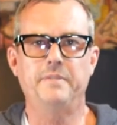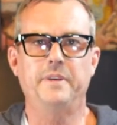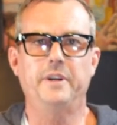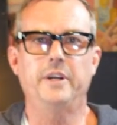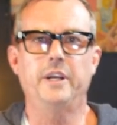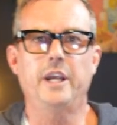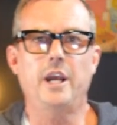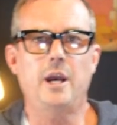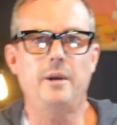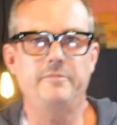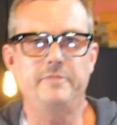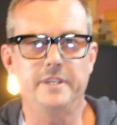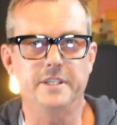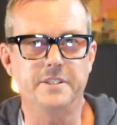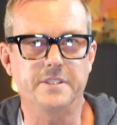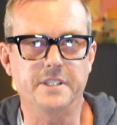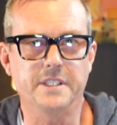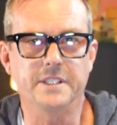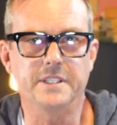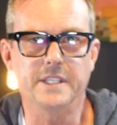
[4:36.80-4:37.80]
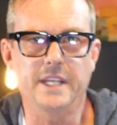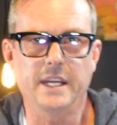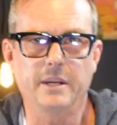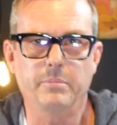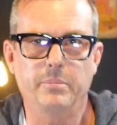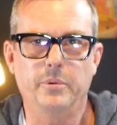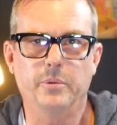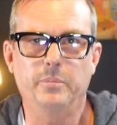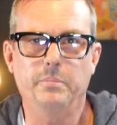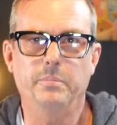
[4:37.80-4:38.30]
a very obvious
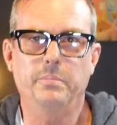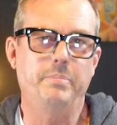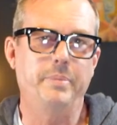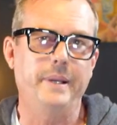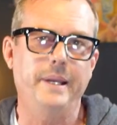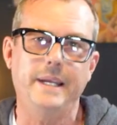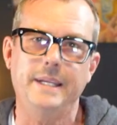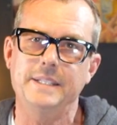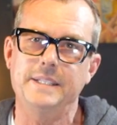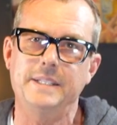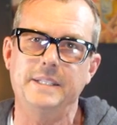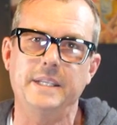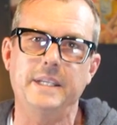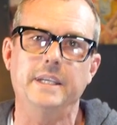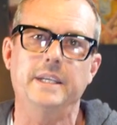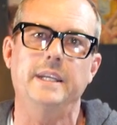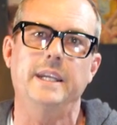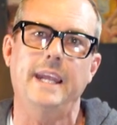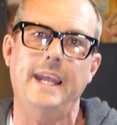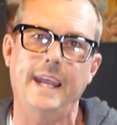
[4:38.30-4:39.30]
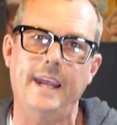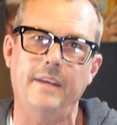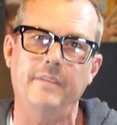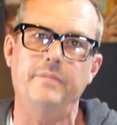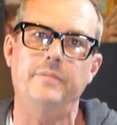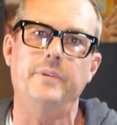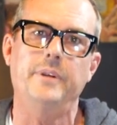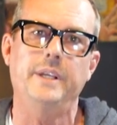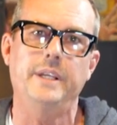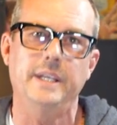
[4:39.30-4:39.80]
example, but I see it
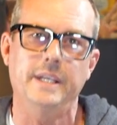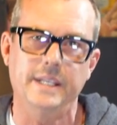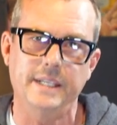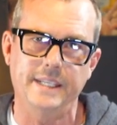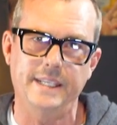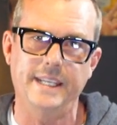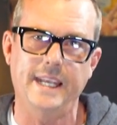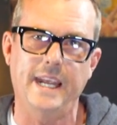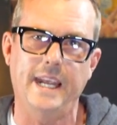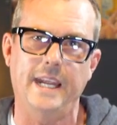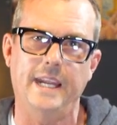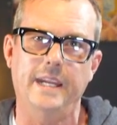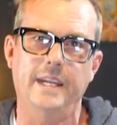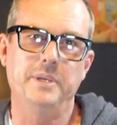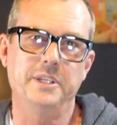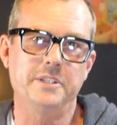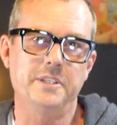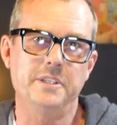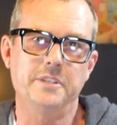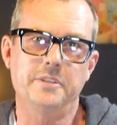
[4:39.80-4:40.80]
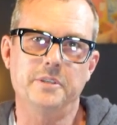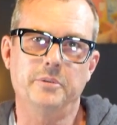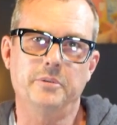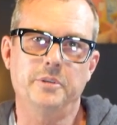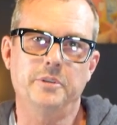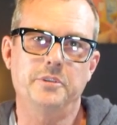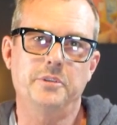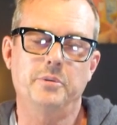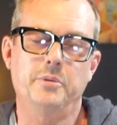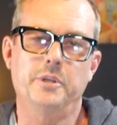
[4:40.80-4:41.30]
every day. Business
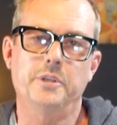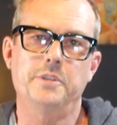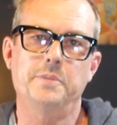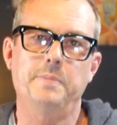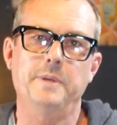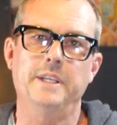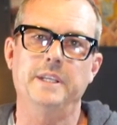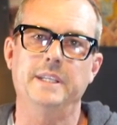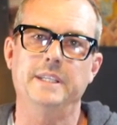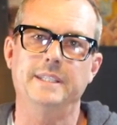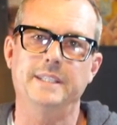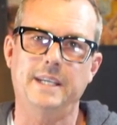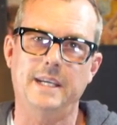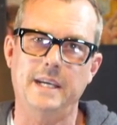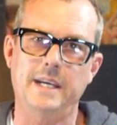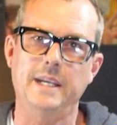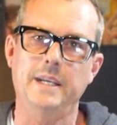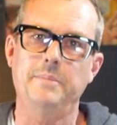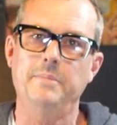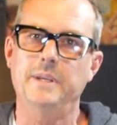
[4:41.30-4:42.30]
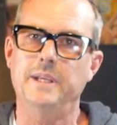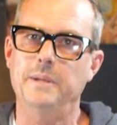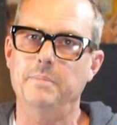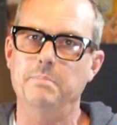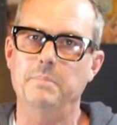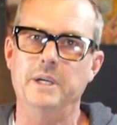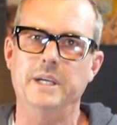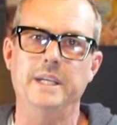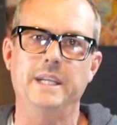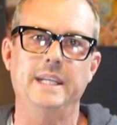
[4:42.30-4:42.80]
owners who are spending time
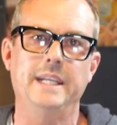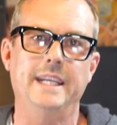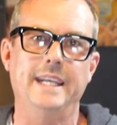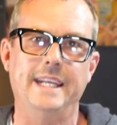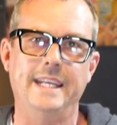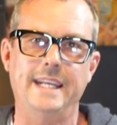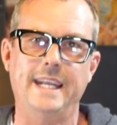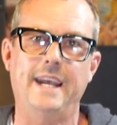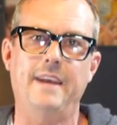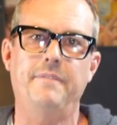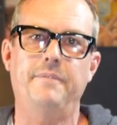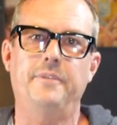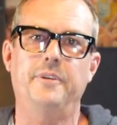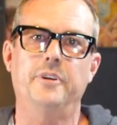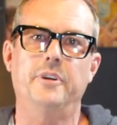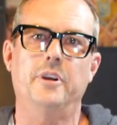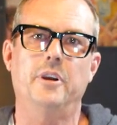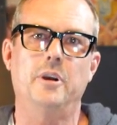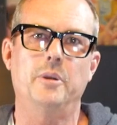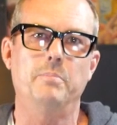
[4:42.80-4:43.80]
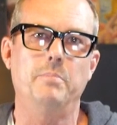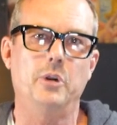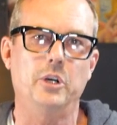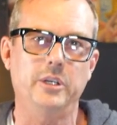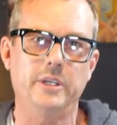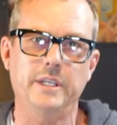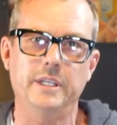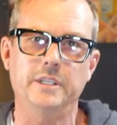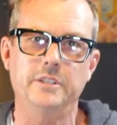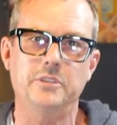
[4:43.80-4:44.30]
and money and effort on
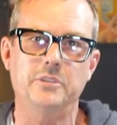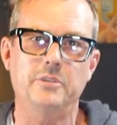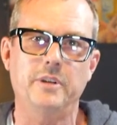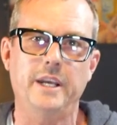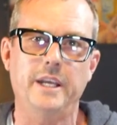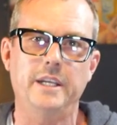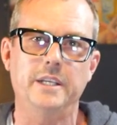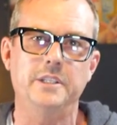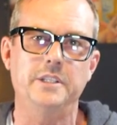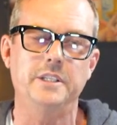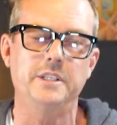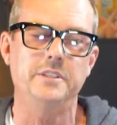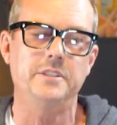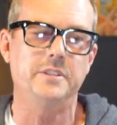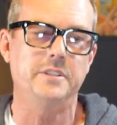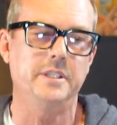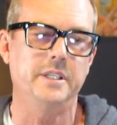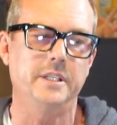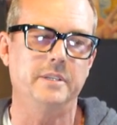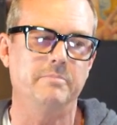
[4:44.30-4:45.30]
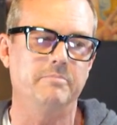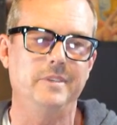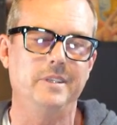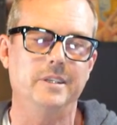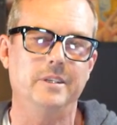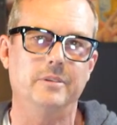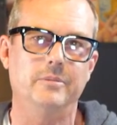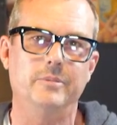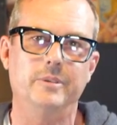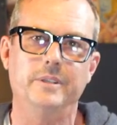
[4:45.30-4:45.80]
marketing strategies that,
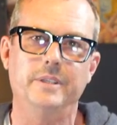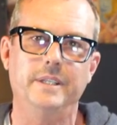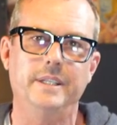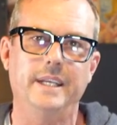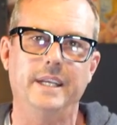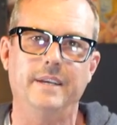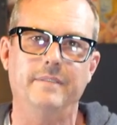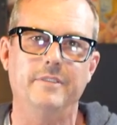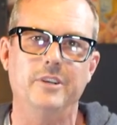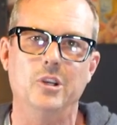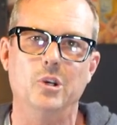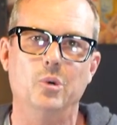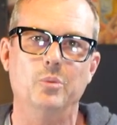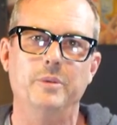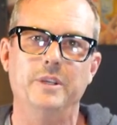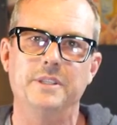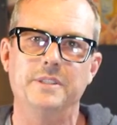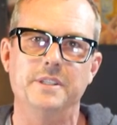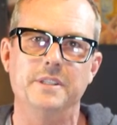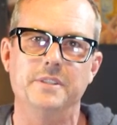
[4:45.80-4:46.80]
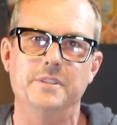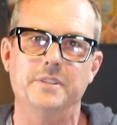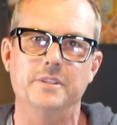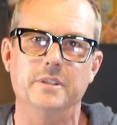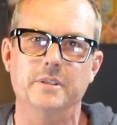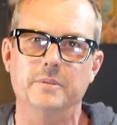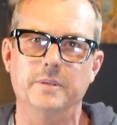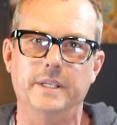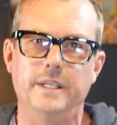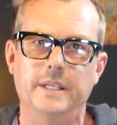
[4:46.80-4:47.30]
really they have no business
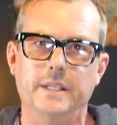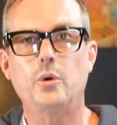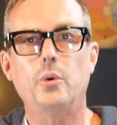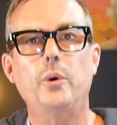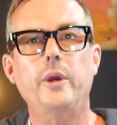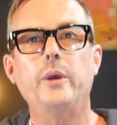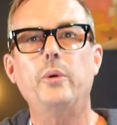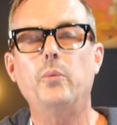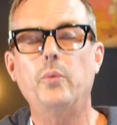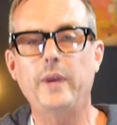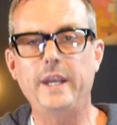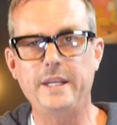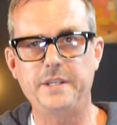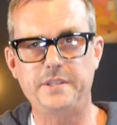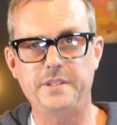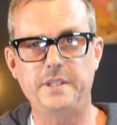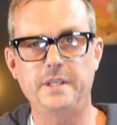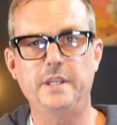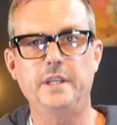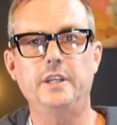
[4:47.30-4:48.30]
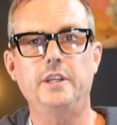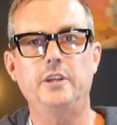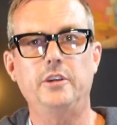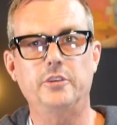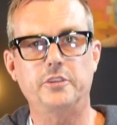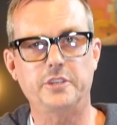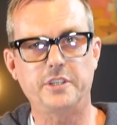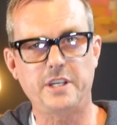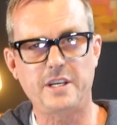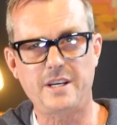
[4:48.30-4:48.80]
doing. Quit wasting
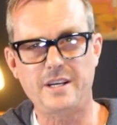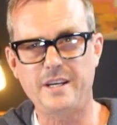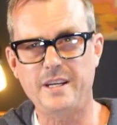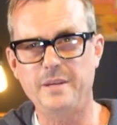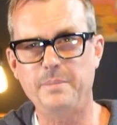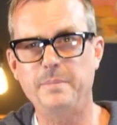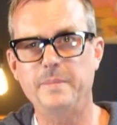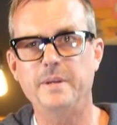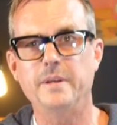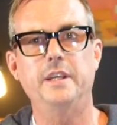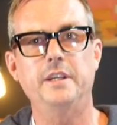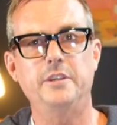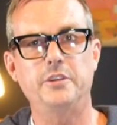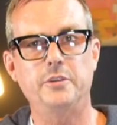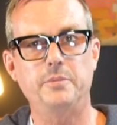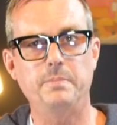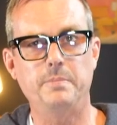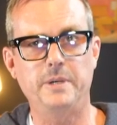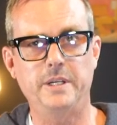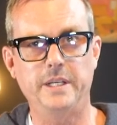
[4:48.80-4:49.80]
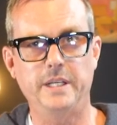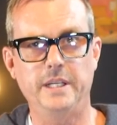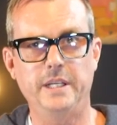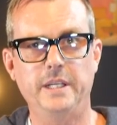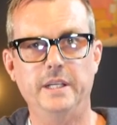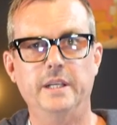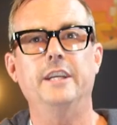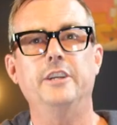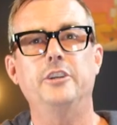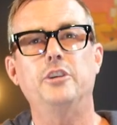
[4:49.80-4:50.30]
your time and your
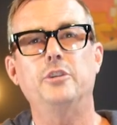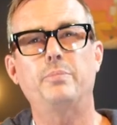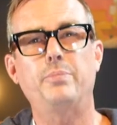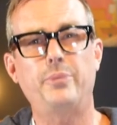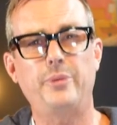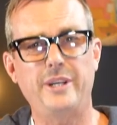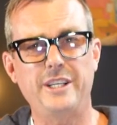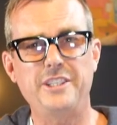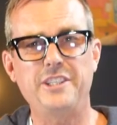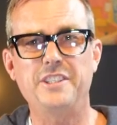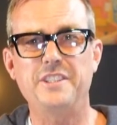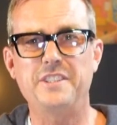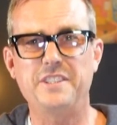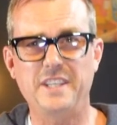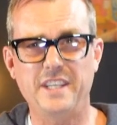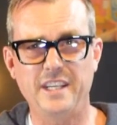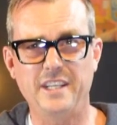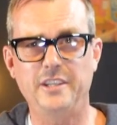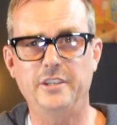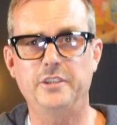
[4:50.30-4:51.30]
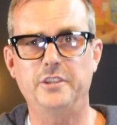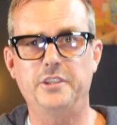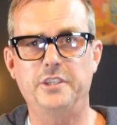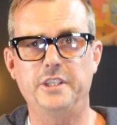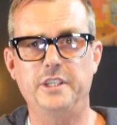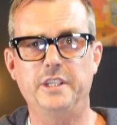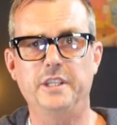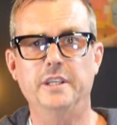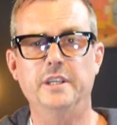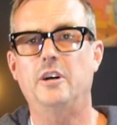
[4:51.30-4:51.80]
money and your precious
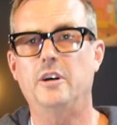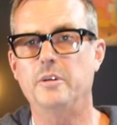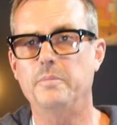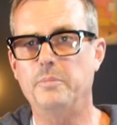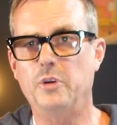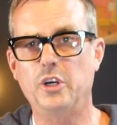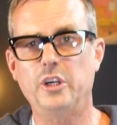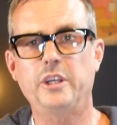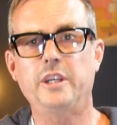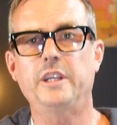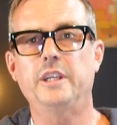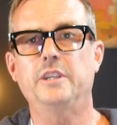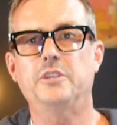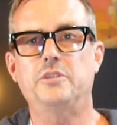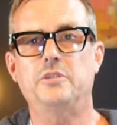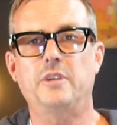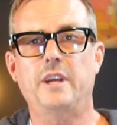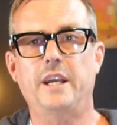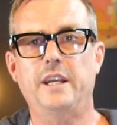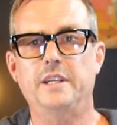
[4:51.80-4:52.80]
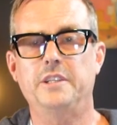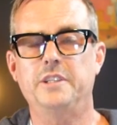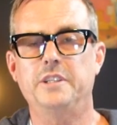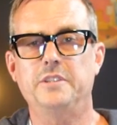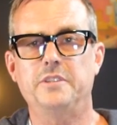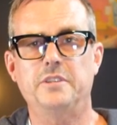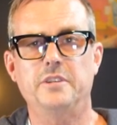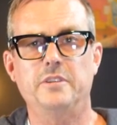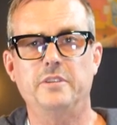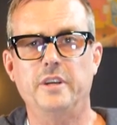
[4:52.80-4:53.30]
energy on marketing
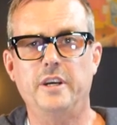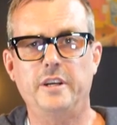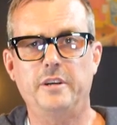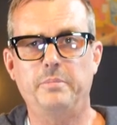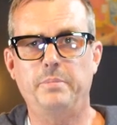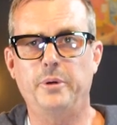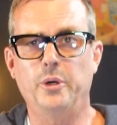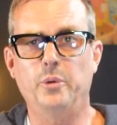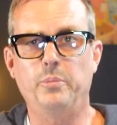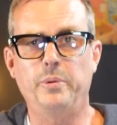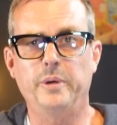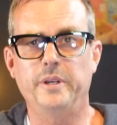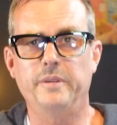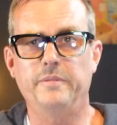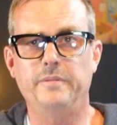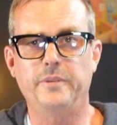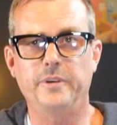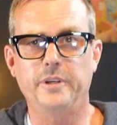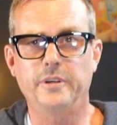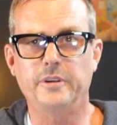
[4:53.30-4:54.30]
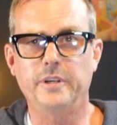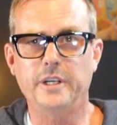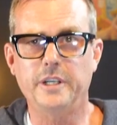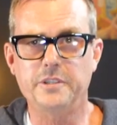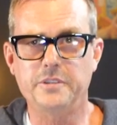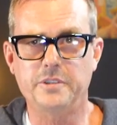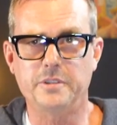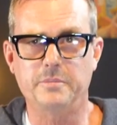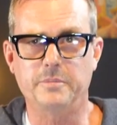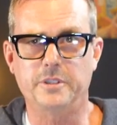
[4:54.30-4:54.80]
strategies that are not appropriate for your
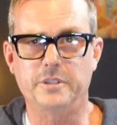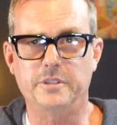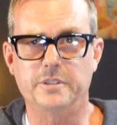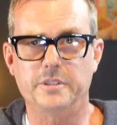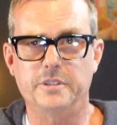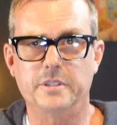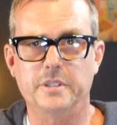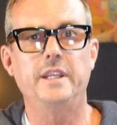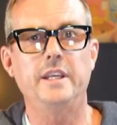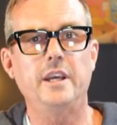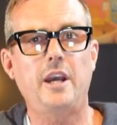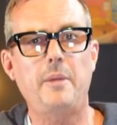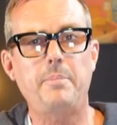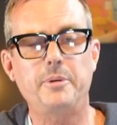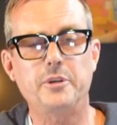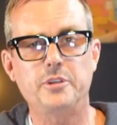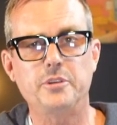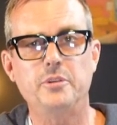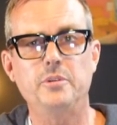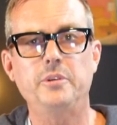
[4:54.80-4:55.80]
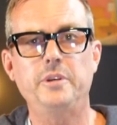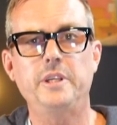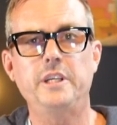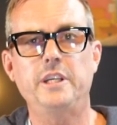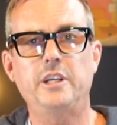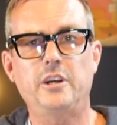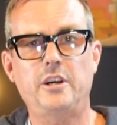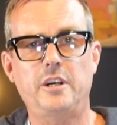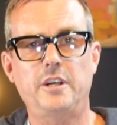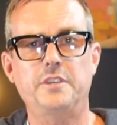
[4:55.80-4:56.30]
customers. The opportunity
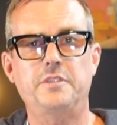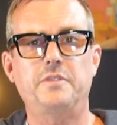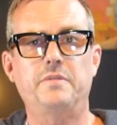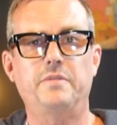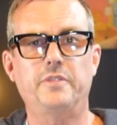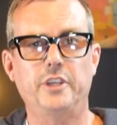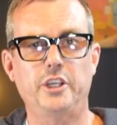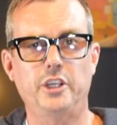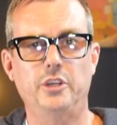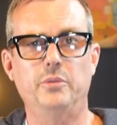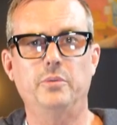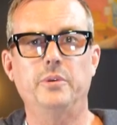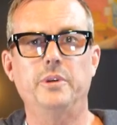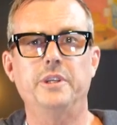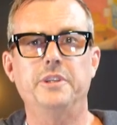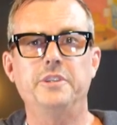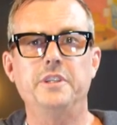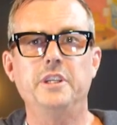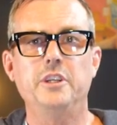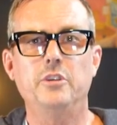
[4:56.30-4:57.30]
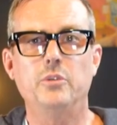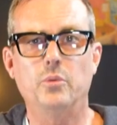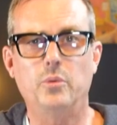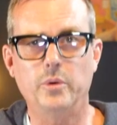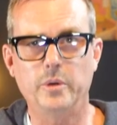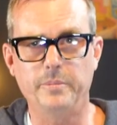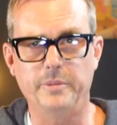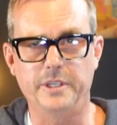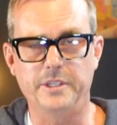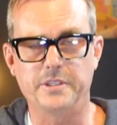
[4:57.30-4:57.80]
cost for you is
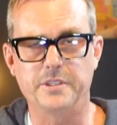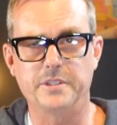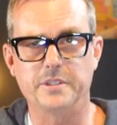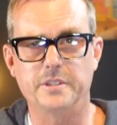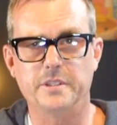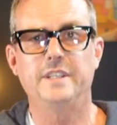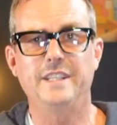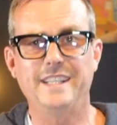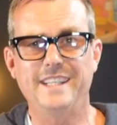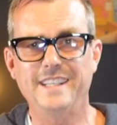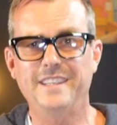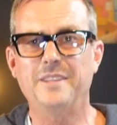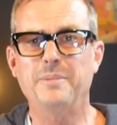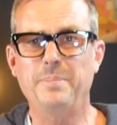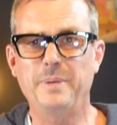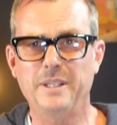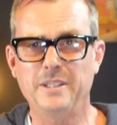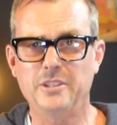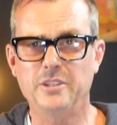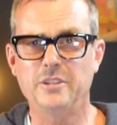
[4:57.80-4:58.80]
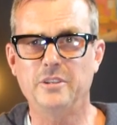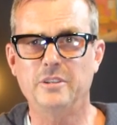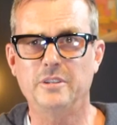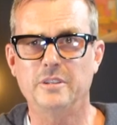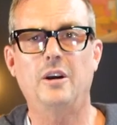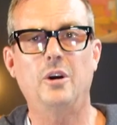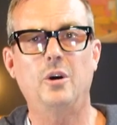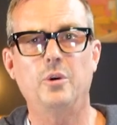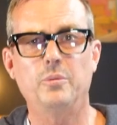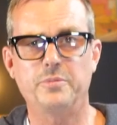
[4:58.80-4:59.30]
enormous. Do you get the
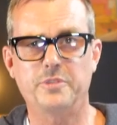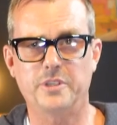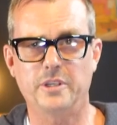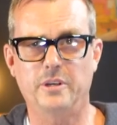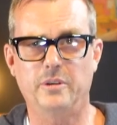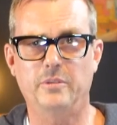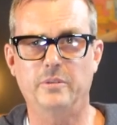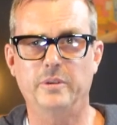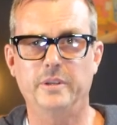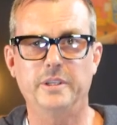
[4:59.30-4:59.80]
picture? I hope so. know.